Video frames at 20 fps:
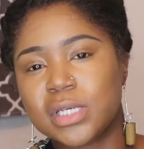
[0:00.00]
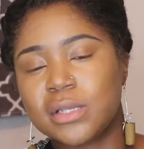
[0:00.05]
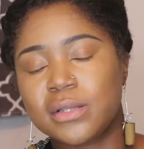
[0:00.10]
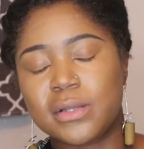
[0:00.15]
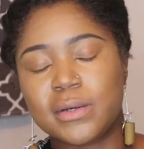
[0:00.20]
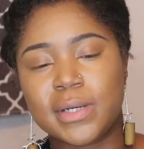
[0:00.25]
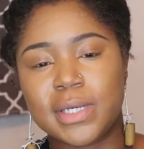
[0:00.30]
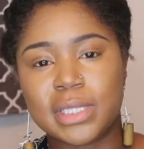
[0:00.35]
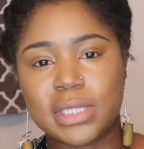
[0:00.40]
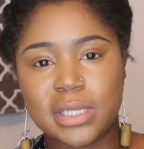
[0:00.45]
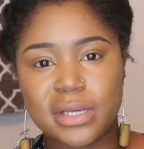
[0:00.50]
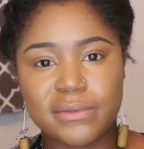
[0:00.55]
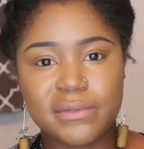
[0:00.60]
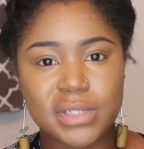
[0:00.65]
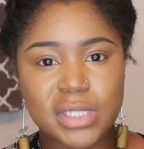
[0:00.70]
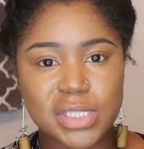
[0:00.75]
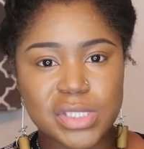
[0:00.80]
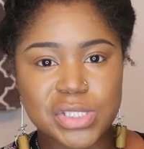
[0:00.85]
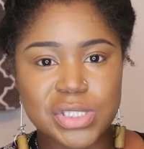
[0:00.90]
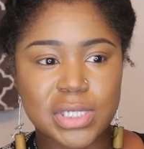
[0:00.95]
each other and
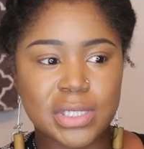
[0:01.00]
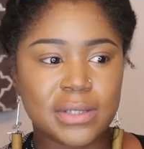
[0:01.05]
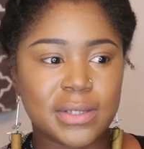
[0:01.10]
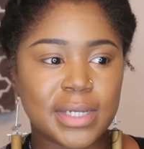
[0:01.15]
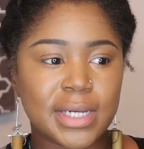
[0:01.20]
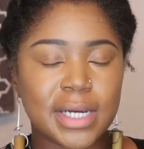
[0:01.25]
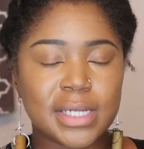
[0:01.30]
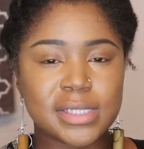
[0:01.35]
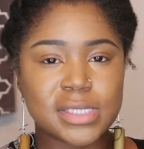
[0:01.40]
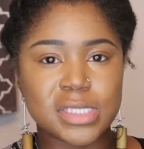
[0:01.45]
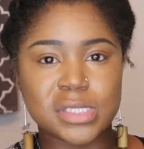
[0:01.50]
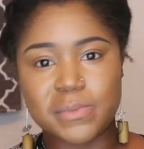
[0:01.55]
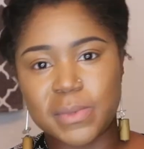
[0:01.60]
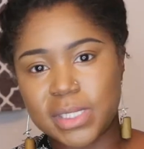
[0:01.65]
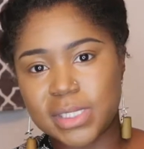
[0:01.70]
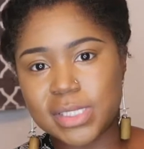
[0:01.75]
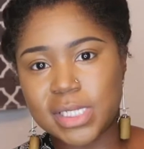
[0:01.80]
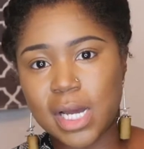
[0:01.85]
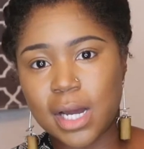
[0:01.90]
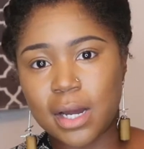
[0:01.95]
loving each other and got to
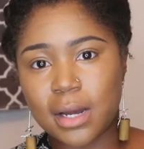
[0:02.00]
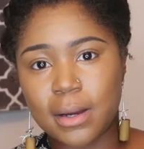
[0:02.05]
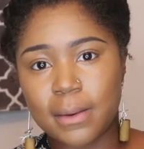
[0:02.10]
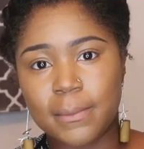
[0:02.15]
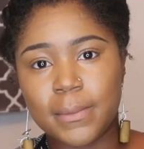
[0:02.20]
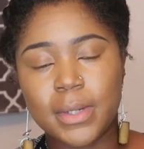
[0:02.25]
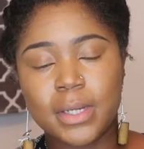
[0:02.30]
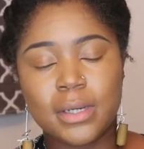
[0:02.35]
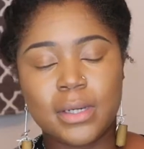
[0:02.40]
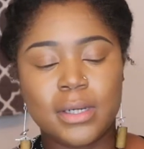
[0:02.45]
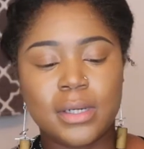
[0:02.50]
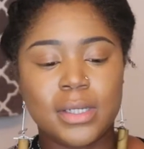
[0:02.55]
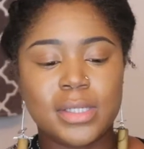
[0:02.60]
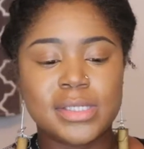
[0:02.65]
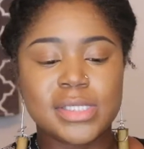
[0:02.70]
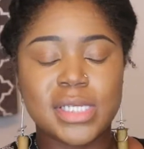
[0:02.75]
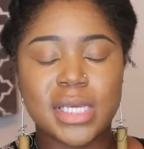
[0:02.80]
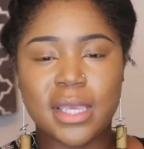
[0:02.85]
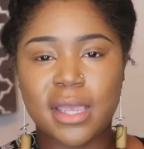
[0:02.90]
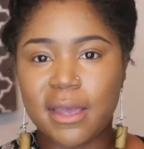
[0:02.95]
spend time
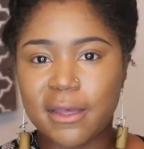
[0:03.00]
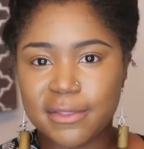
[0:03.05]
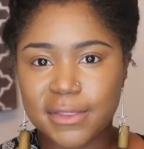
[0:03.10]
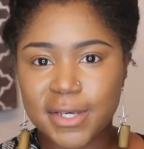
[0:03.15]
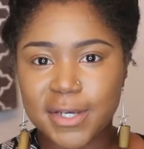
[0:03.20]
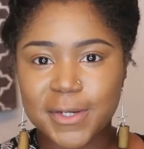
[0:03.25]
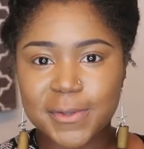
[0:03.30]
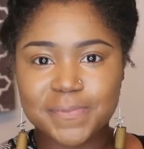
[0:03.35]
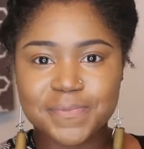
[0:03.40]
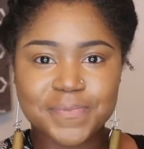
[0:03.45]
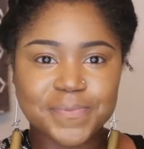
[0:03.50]
together.